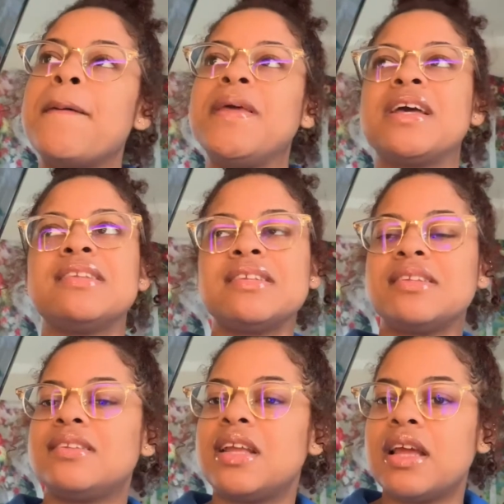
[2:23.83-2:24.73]
because
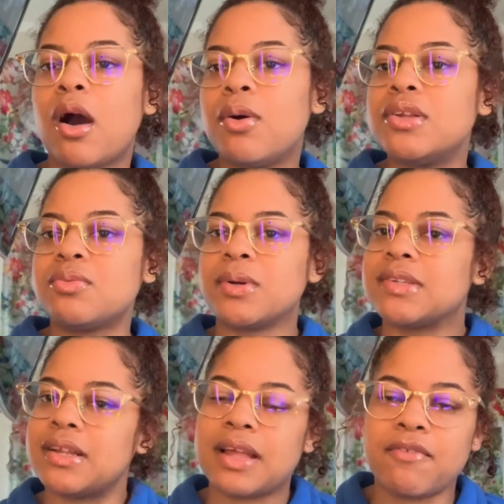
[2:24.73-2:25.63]
it always works
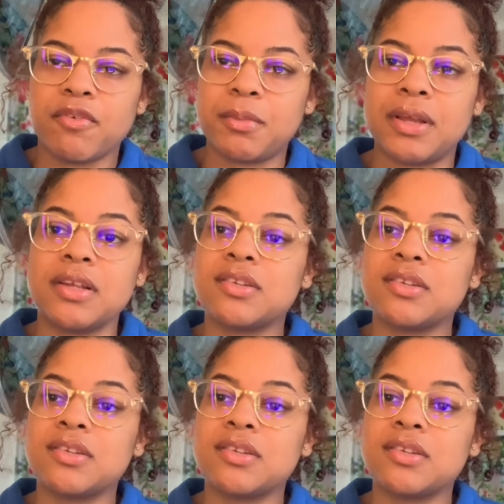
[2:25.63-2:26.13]
like that for me.